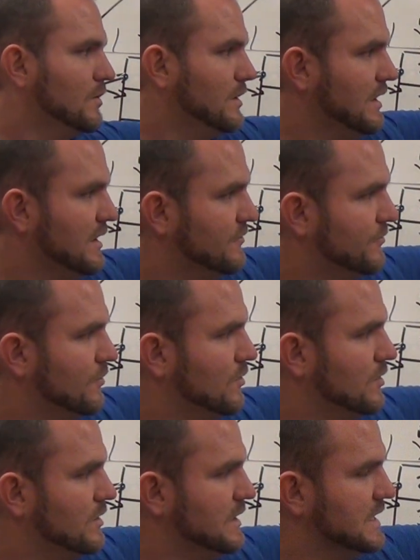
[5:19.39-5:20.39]
if
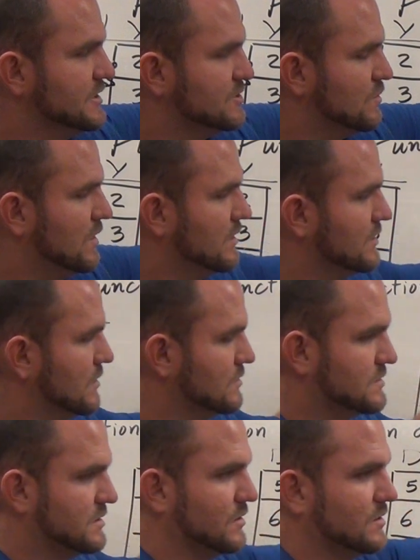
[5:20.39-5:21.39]
each one
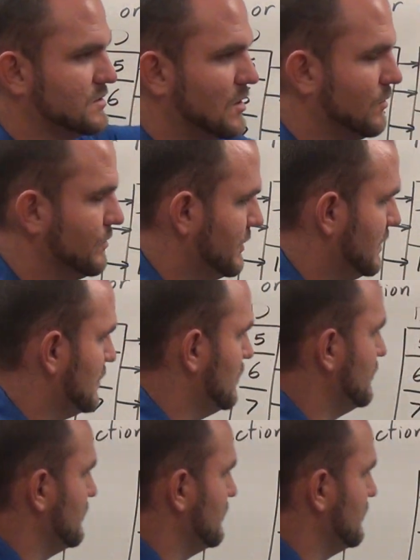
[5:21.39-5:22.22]
goes to its own thing over